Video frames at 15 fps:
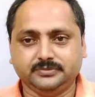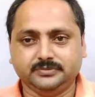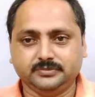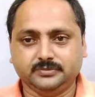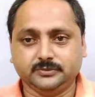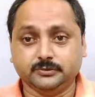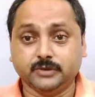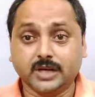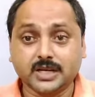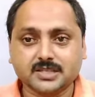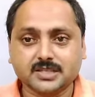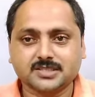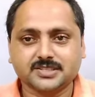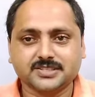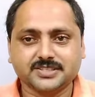
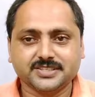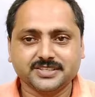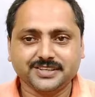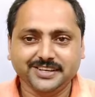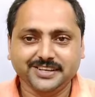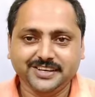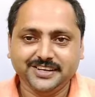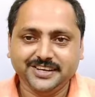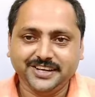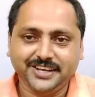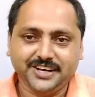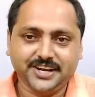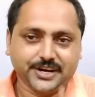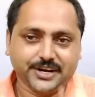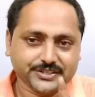But
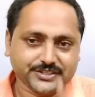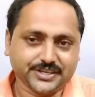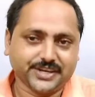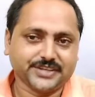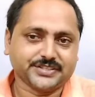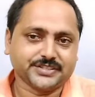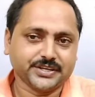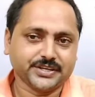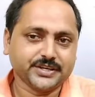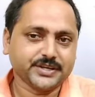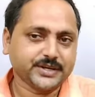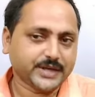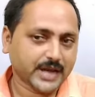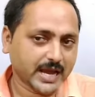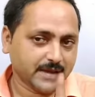redox reaction
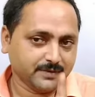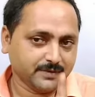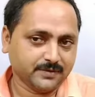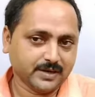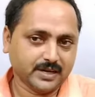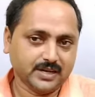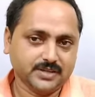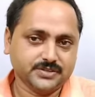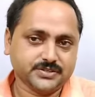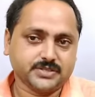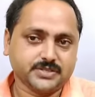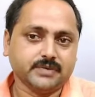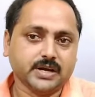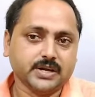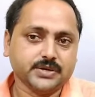can be balanced
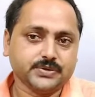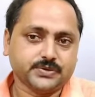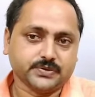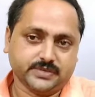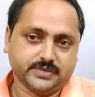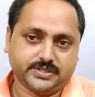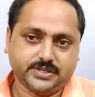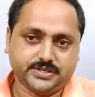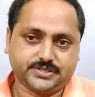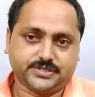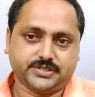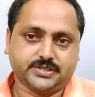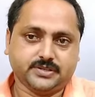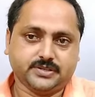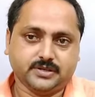by two
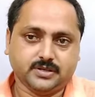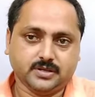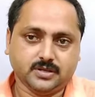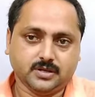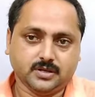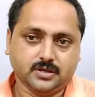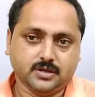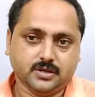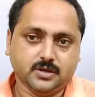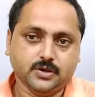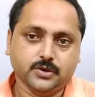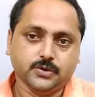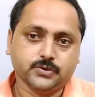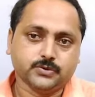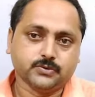methods.
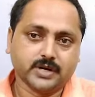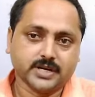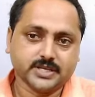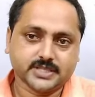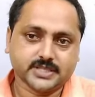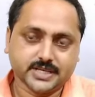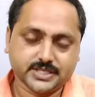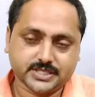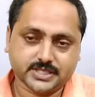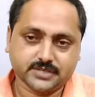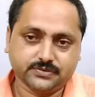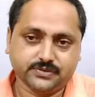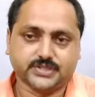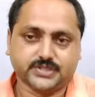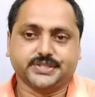So what is that?
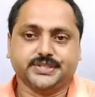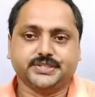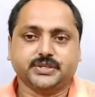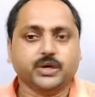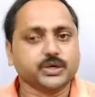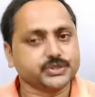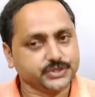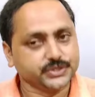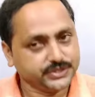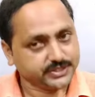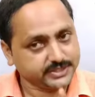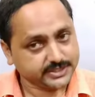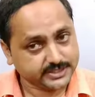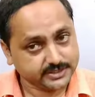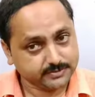First is
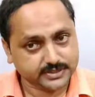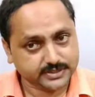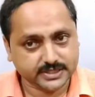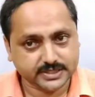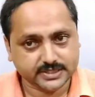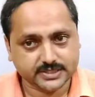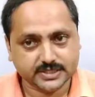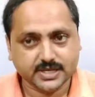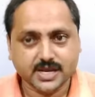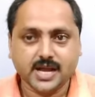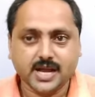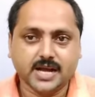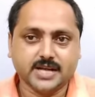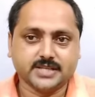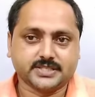oxidation method
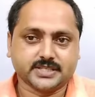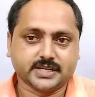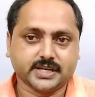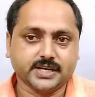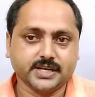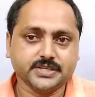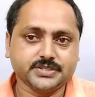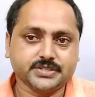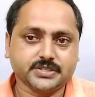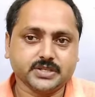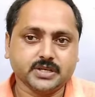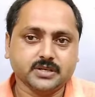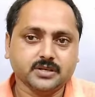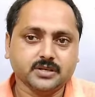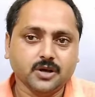and second is
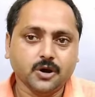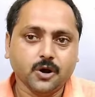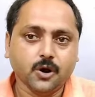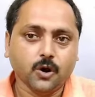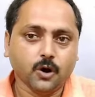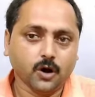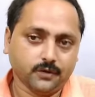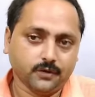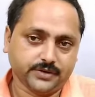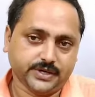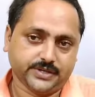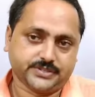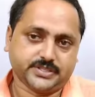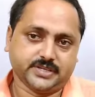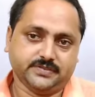half
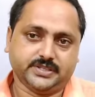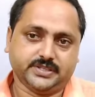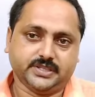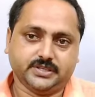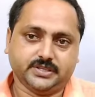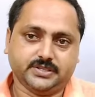reaction method.